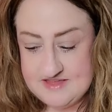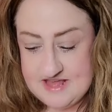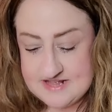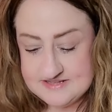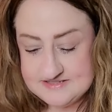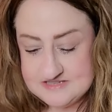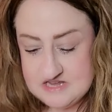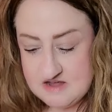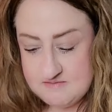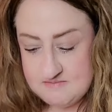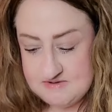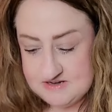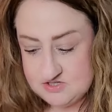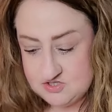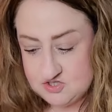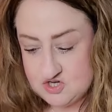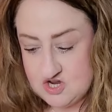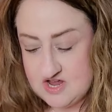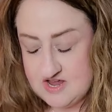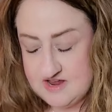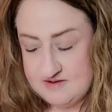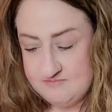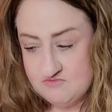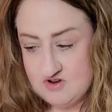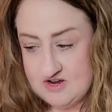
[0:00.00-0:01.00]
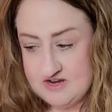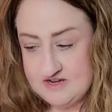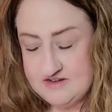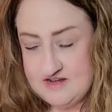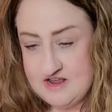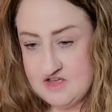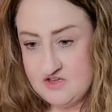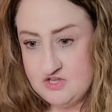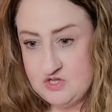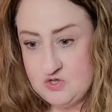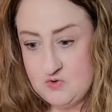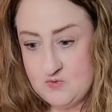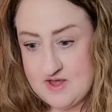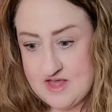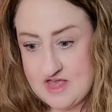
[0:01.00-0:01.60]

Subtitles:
that's how much time right now you